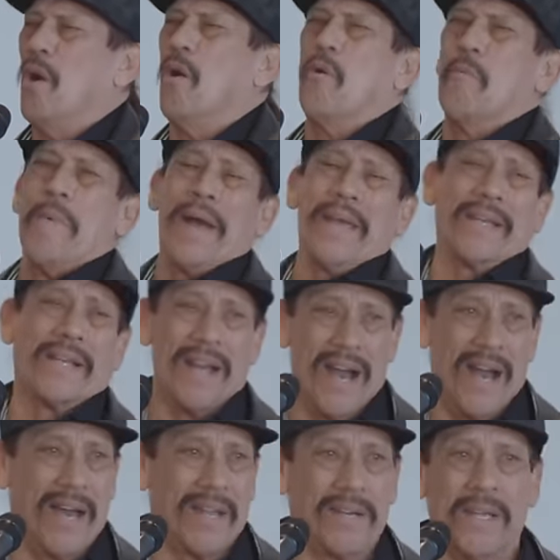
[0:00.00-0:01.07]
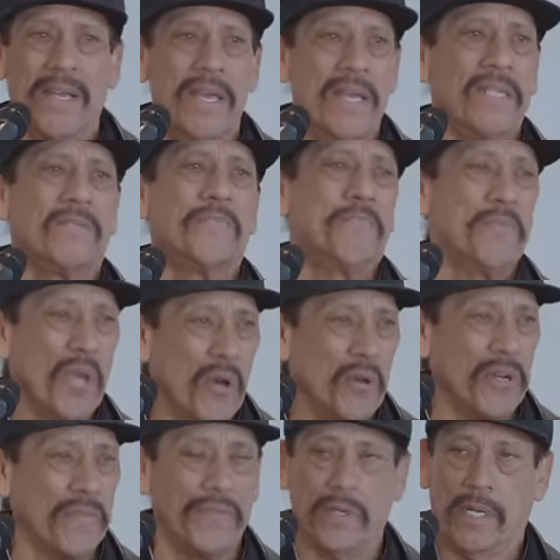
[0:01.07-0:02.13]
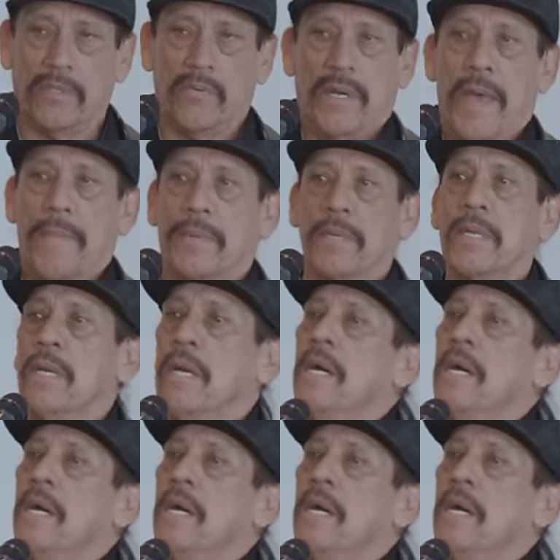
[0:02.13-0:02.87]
Oh, my God. It's beautiful. That's what happened.